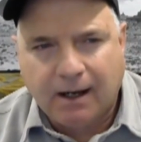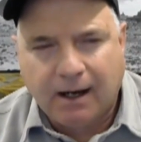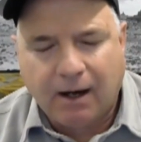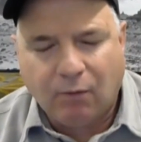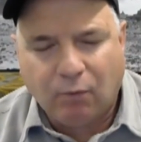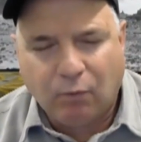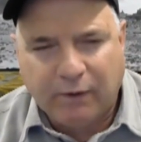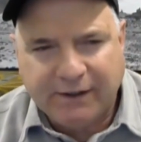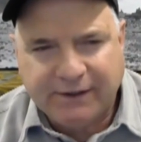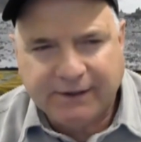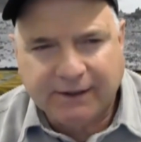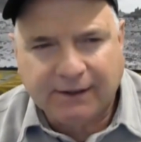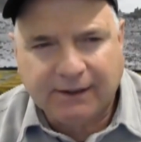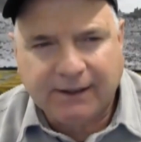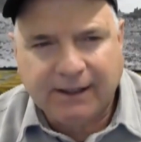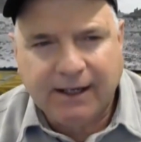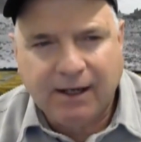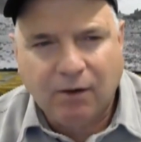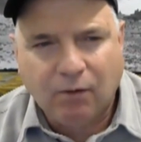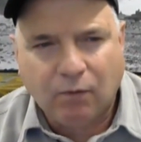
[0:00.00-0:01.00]
I
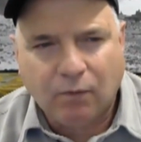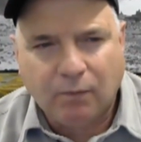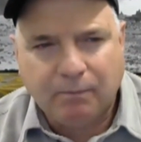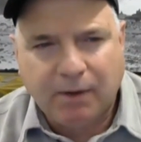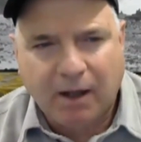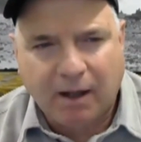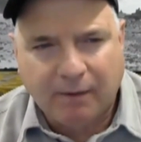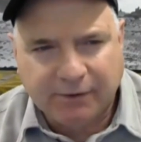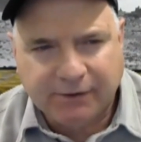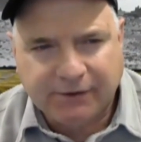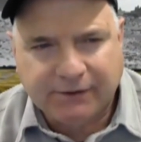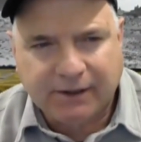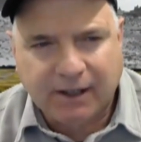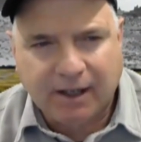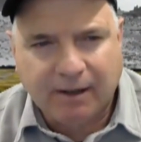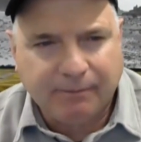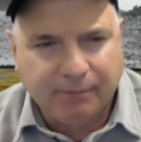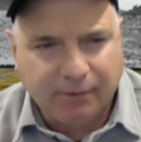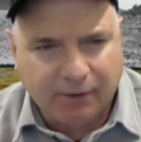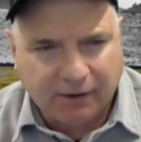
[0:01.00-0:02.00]
recently published
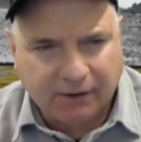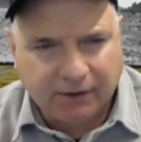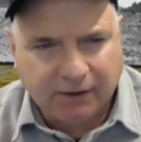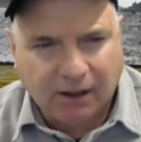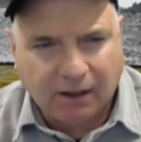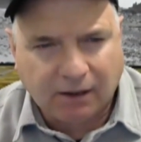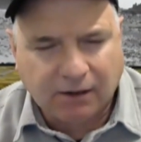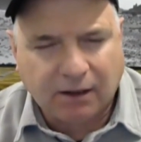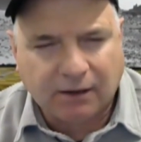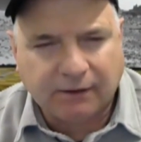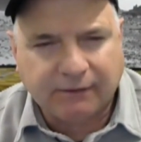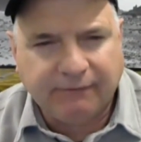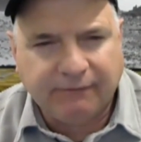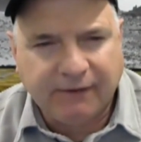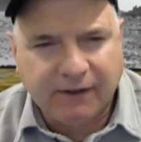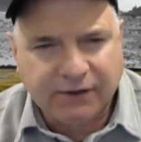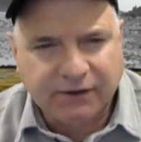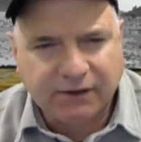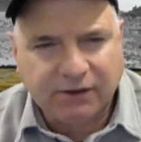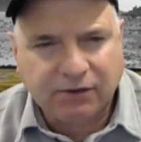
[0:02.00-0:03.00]
a book called
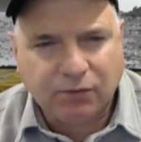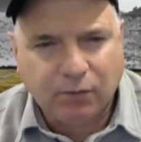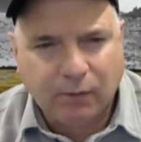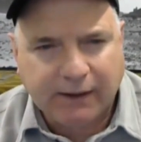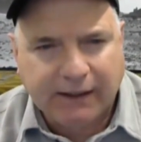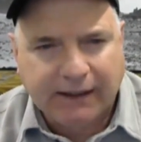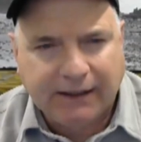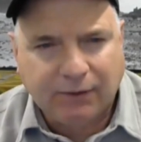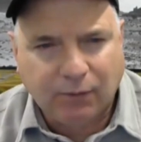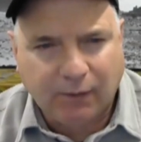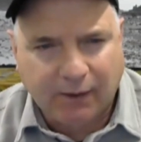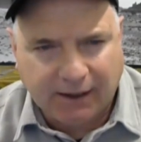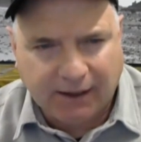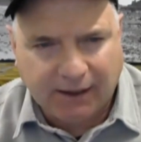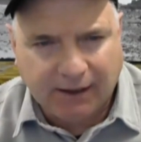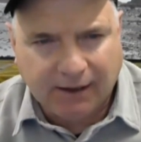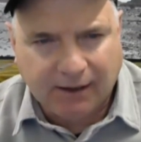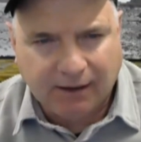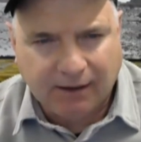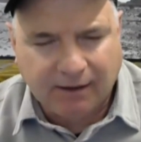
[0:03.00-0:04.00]
Vision
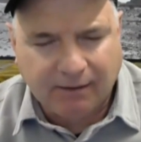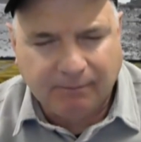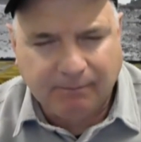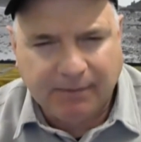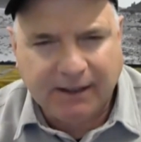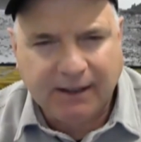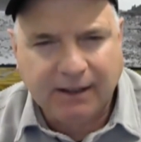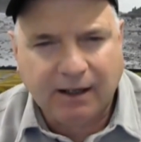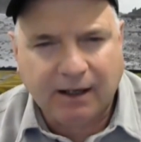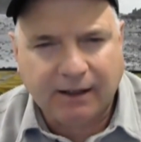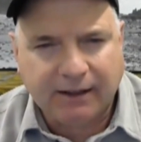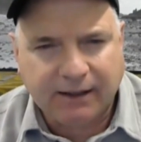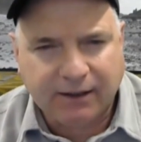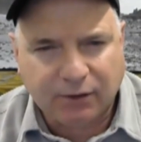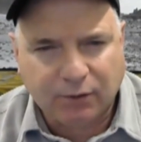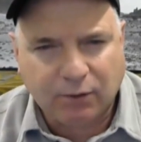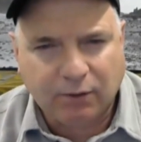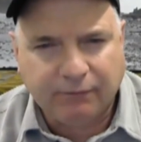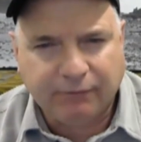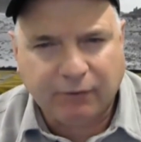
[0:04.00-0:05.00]
2020, Be a
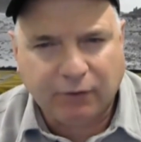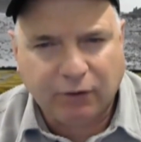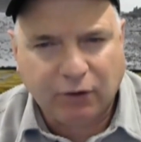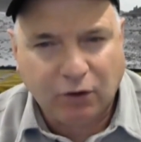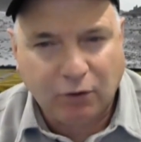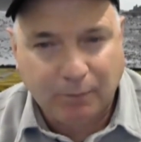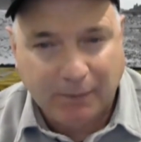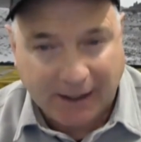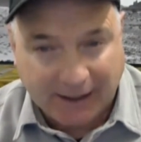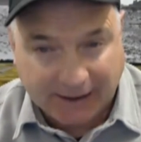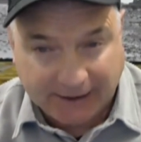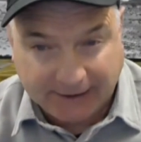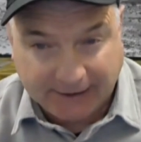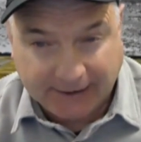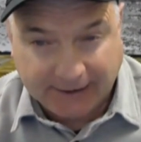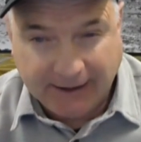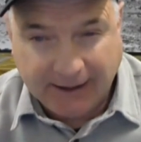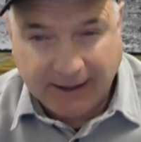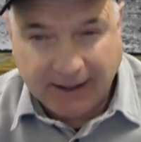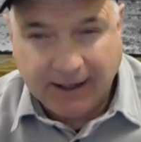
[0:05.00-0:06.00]
Hero for Humanity,